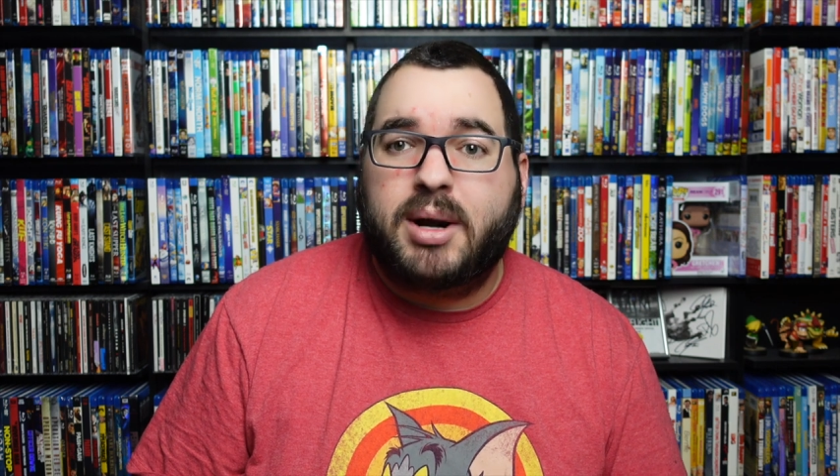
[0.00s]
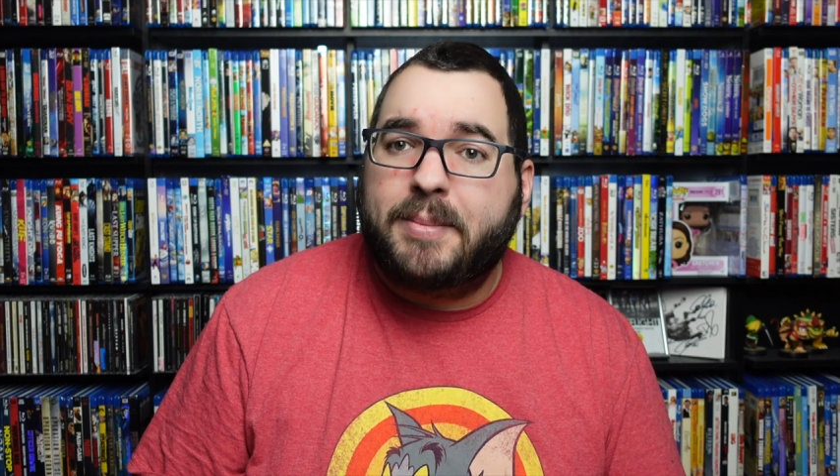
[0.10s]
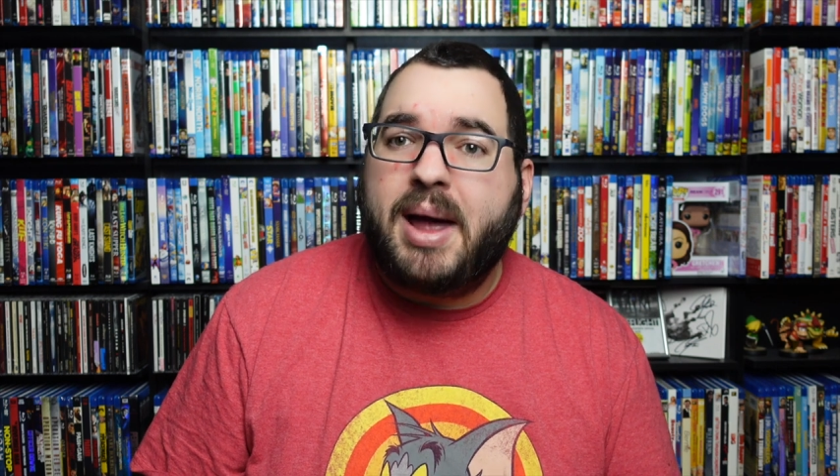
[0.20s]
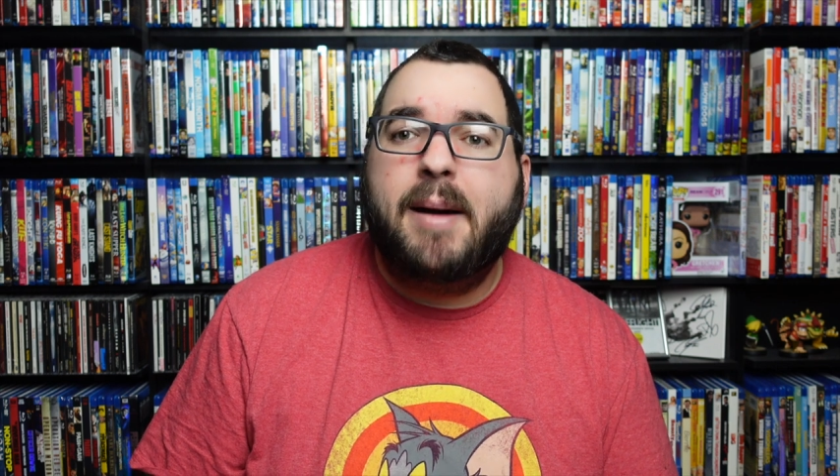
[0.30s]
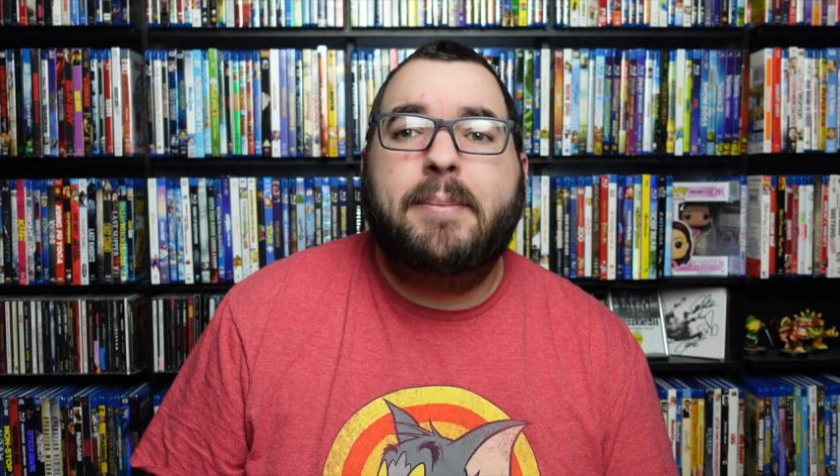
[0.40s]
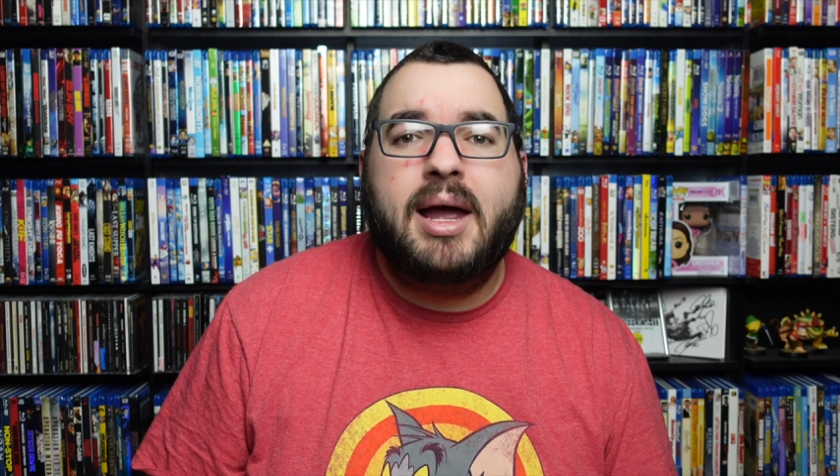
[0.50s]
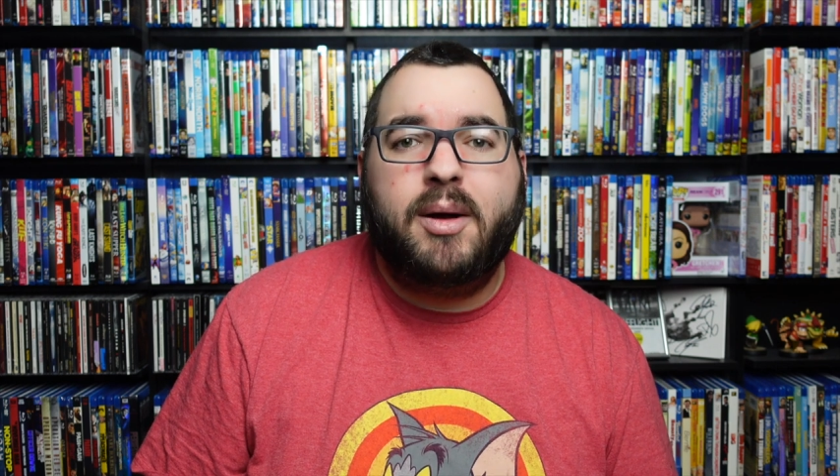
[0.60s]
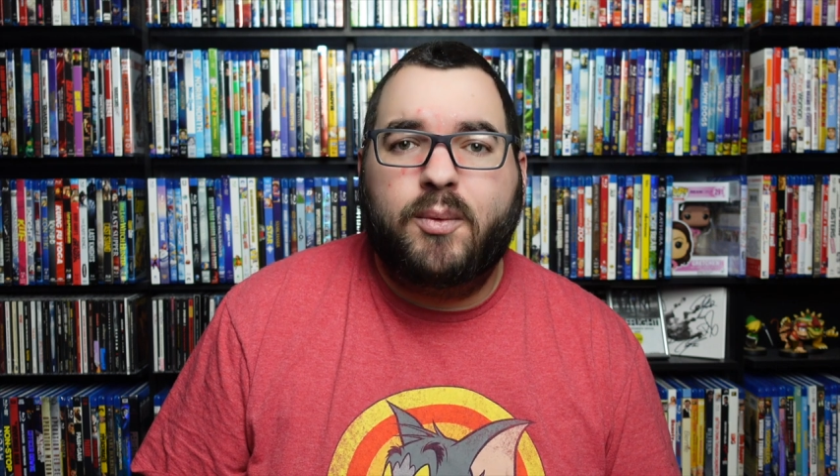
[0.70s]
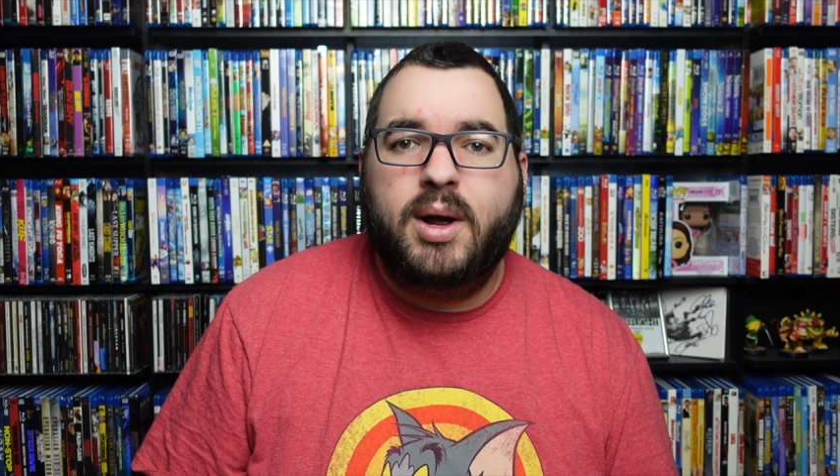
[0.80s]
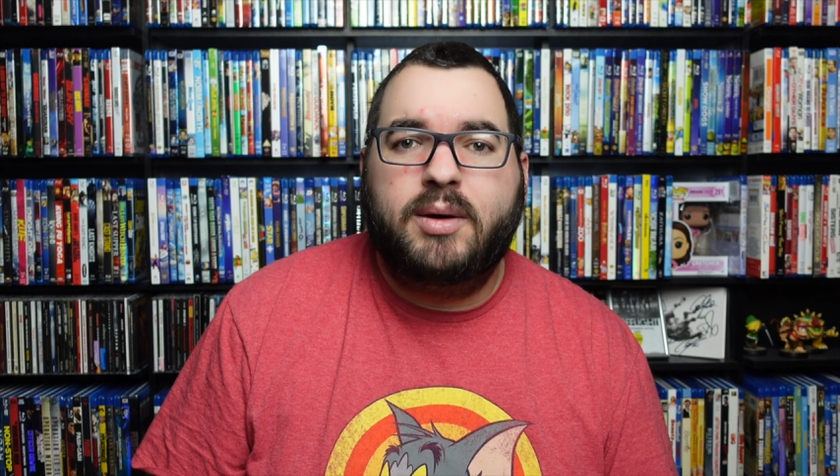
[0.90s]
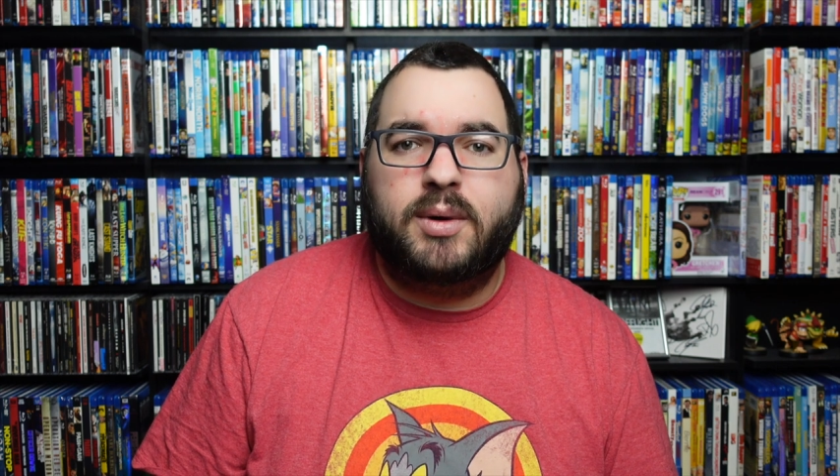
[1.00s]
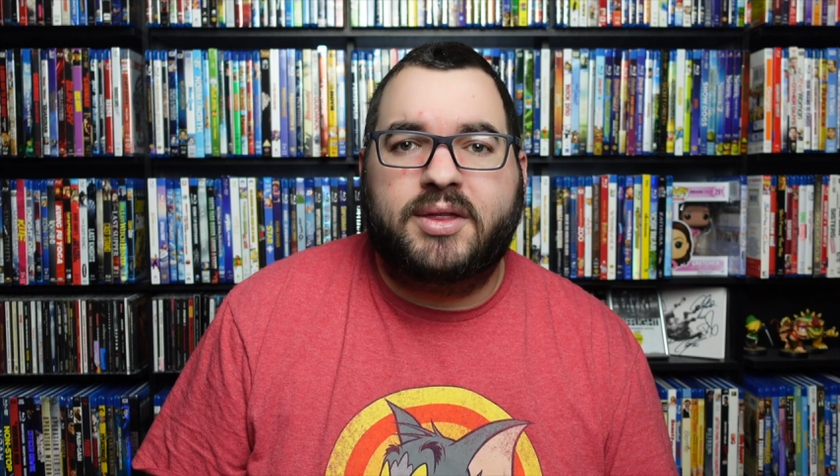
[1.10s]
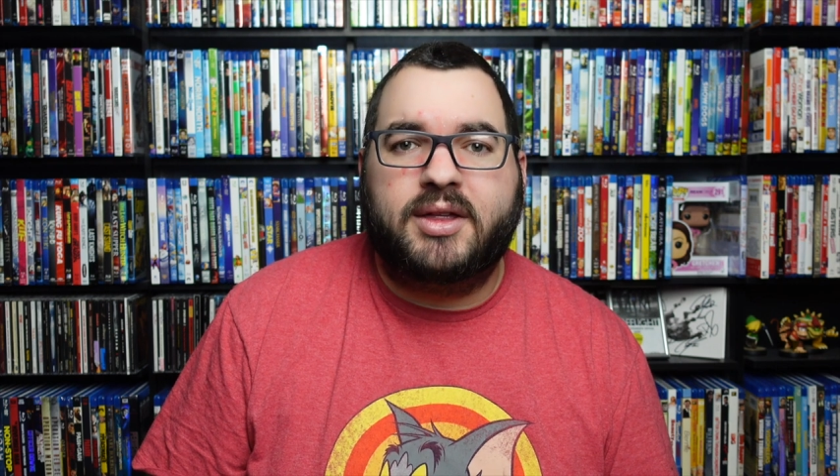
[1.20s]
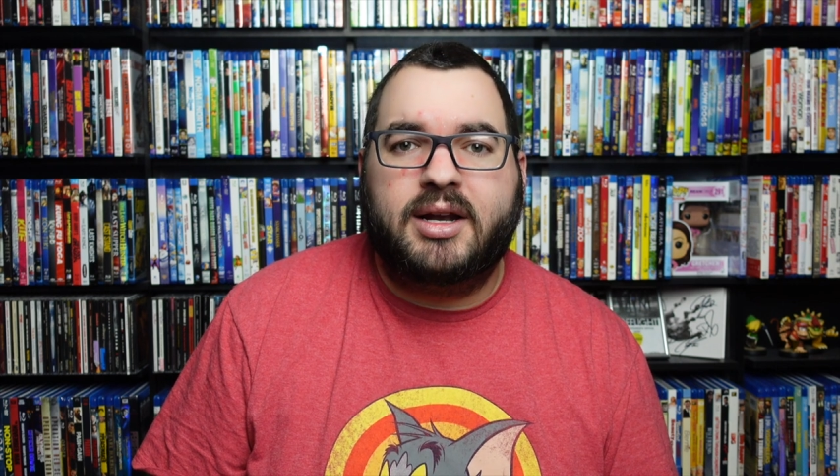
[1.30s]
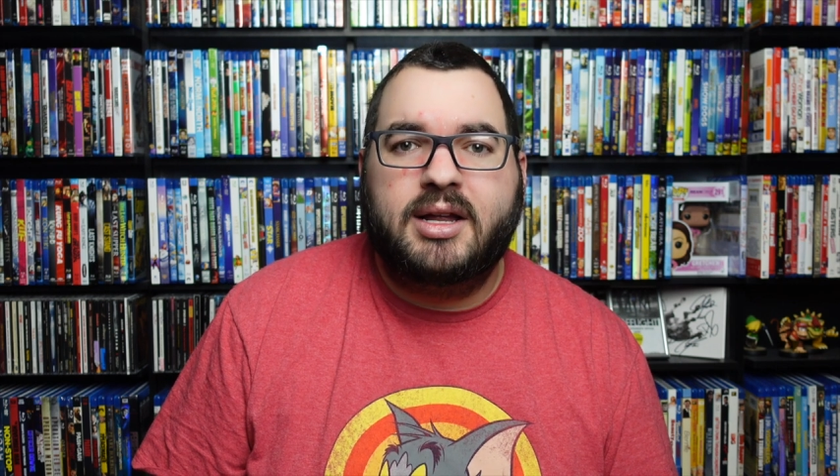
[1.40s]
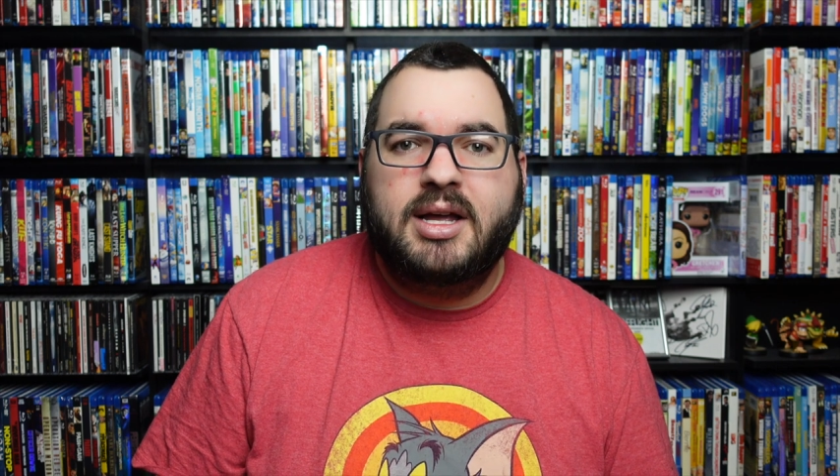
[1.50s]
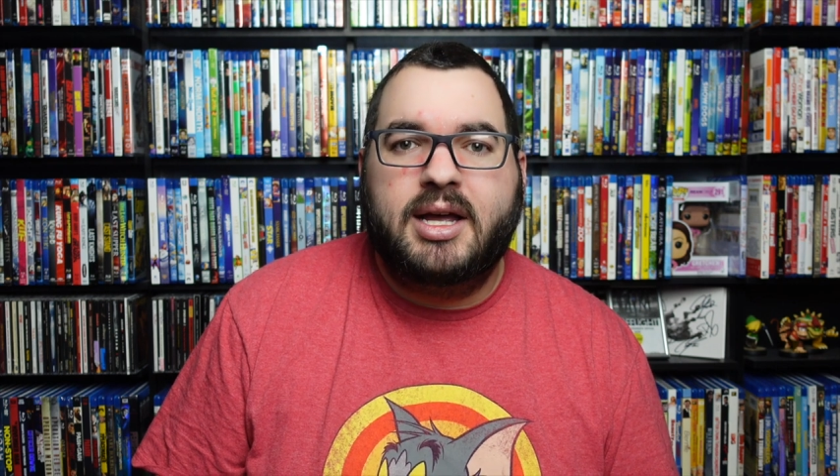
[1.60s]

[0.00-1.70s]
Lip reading: but I'm happy I went with it.